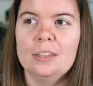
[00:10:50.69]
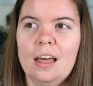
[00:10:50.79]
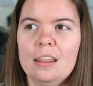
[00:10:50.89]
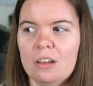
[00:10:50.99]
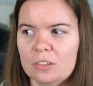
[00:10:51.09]

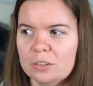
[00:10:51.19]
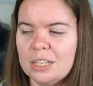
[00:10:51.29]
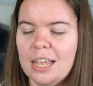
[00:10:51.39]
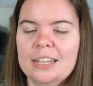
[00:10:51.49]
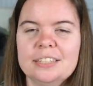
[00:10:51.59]
Along those
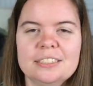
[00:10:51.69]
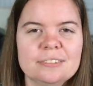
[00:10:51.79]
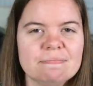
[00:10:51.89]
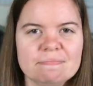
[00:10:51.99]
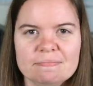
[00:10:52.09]

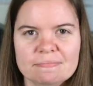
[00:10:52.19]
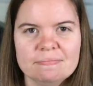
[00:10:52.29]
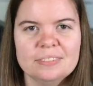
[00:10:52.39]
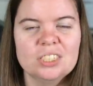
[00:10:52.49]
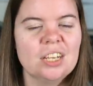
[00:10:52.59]
lines,
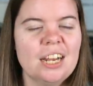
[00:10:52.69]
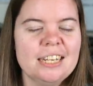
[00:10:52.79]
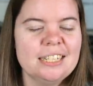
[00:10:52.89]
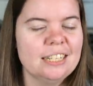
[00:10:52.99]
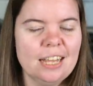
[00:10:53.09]
it's a good
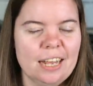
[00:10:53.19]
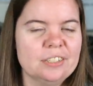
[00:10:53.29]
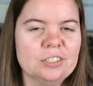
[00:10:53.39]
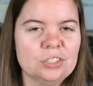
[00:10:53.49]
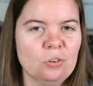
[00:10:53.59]
idea not
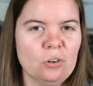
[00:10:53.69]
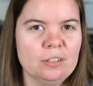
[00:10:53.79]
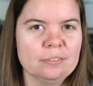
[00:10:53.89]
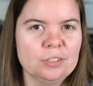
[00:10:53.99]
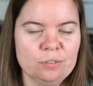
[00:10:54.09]
to
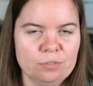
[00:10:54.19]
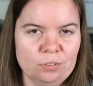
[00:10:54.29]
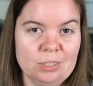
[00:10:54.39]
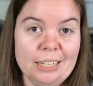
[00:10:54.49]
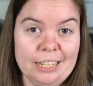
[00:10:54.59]
store your
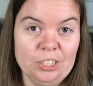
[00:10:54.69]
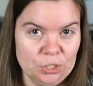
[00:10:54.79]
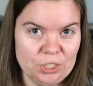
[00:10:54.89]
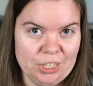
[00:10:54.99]
food in your